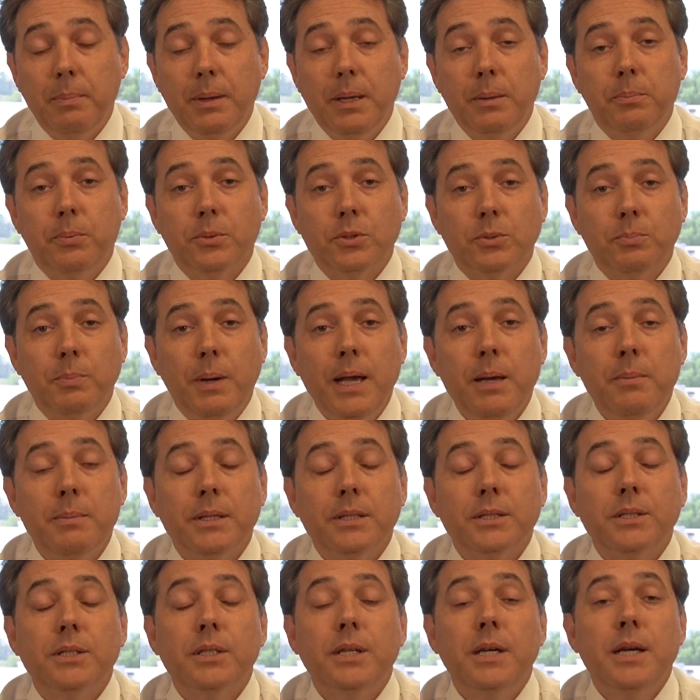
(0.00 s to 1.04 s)
people's
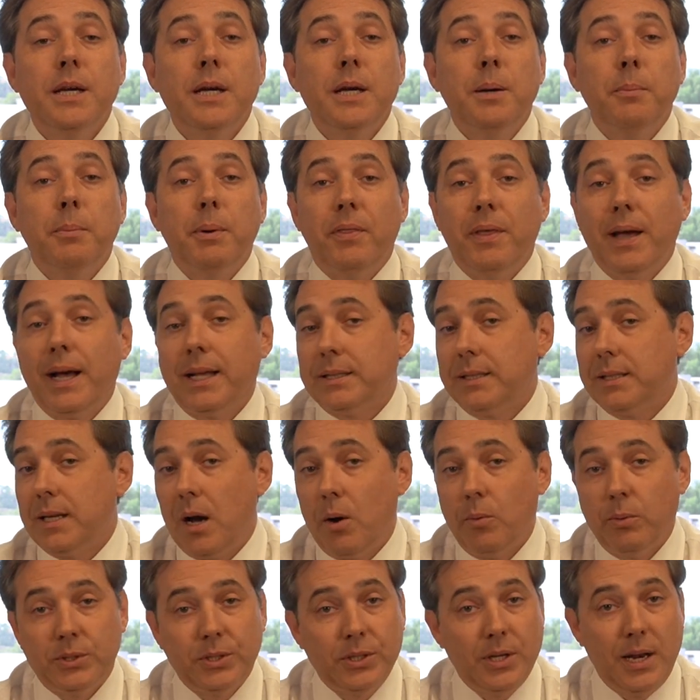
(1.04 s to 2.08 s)
payments, but that's
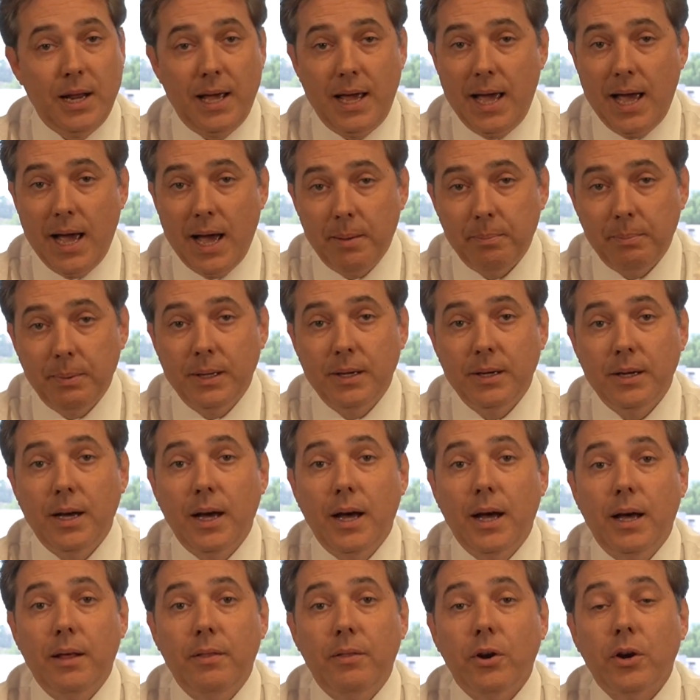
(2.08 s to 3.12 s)
not what's going to happen.
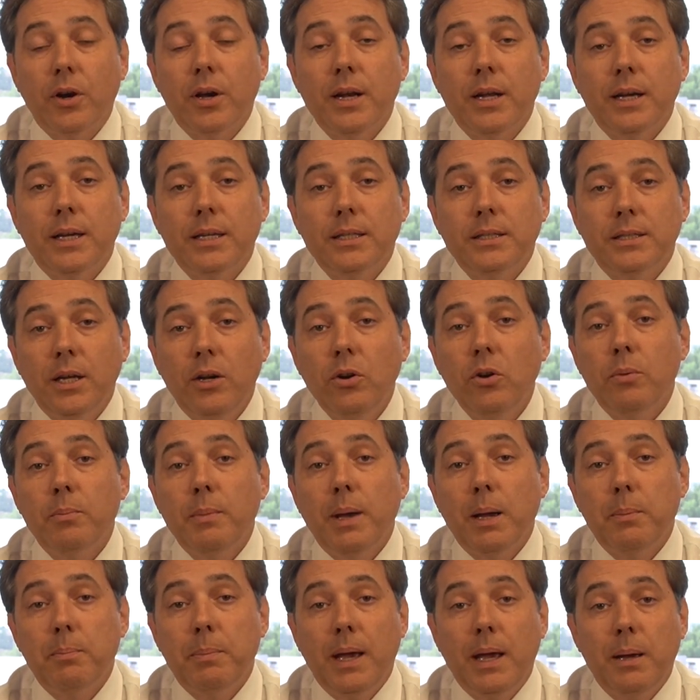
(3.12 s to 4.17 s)
They're going to continue to
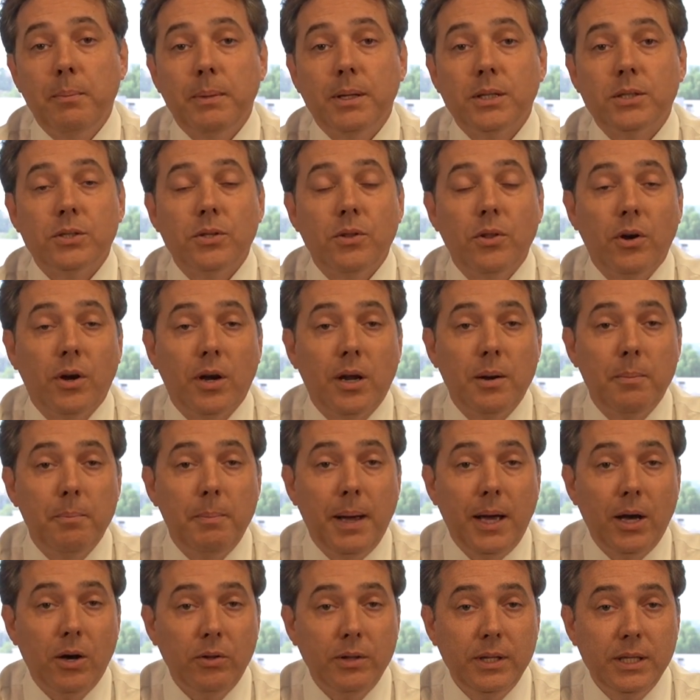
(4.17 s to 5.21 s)
make payments, and they're going to
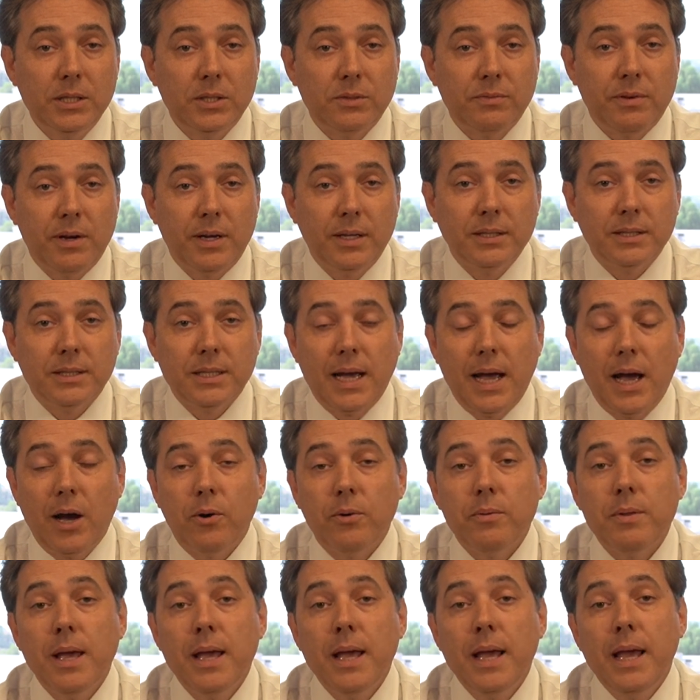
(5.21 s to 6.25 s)
bail these funds
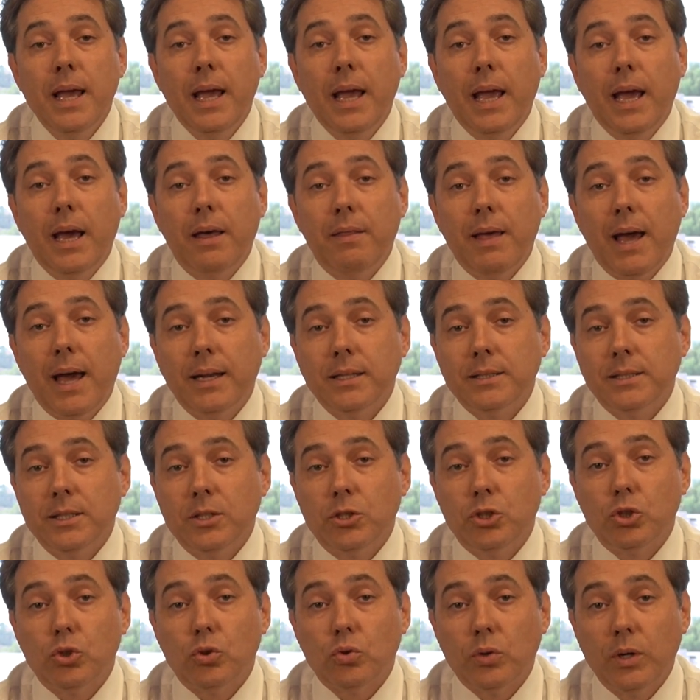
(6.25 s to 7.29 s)
out, and that is
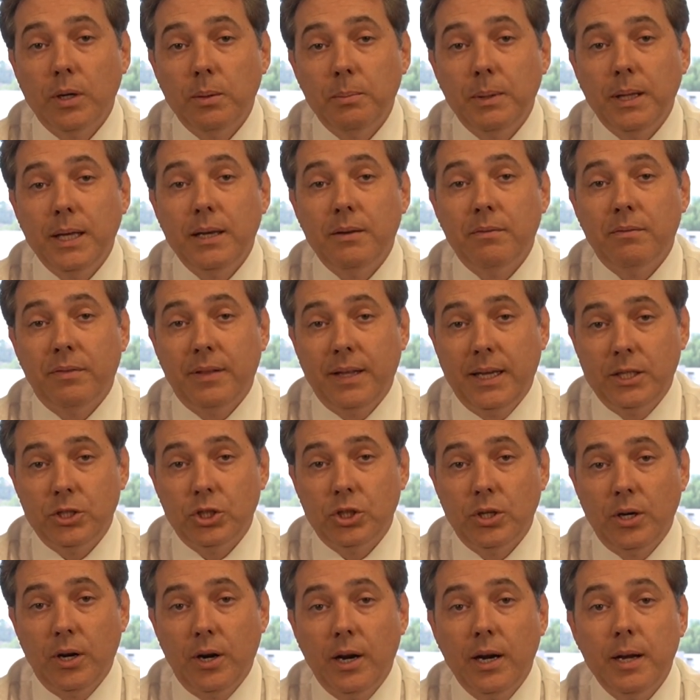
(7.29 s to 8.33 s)
extremely
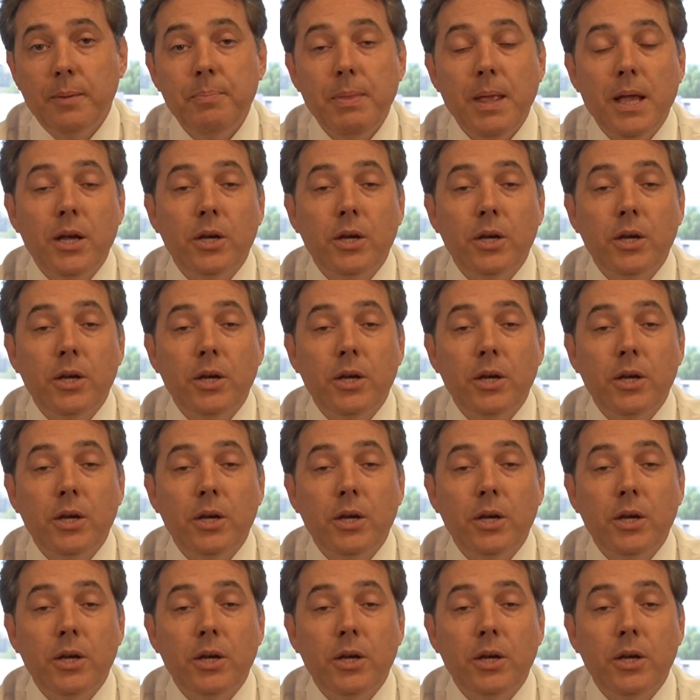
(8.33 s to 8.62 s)
inflationary.